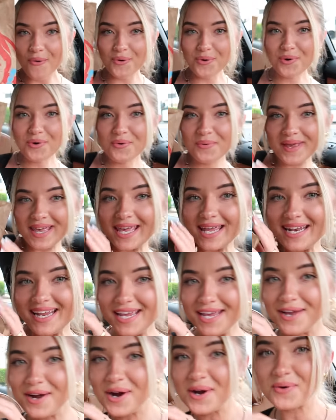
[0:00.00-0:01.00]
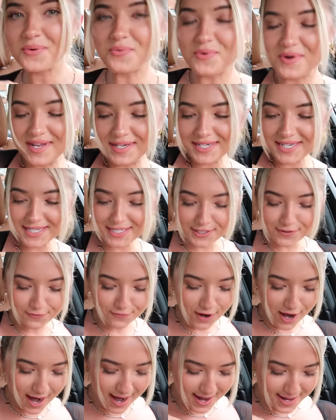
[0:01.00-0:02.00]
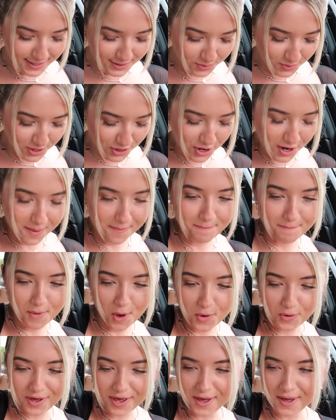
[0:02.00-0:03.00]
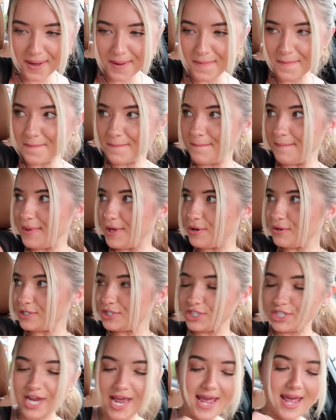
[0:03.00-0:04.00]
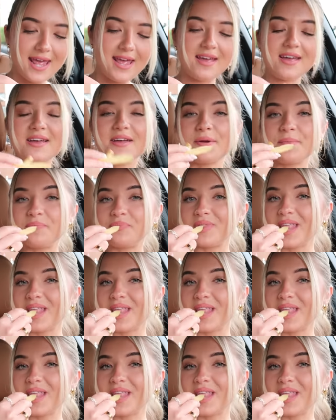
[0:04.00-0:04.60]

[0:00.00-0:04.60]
Ooh, we can eat our Wendy's fries with our mocha milkshake.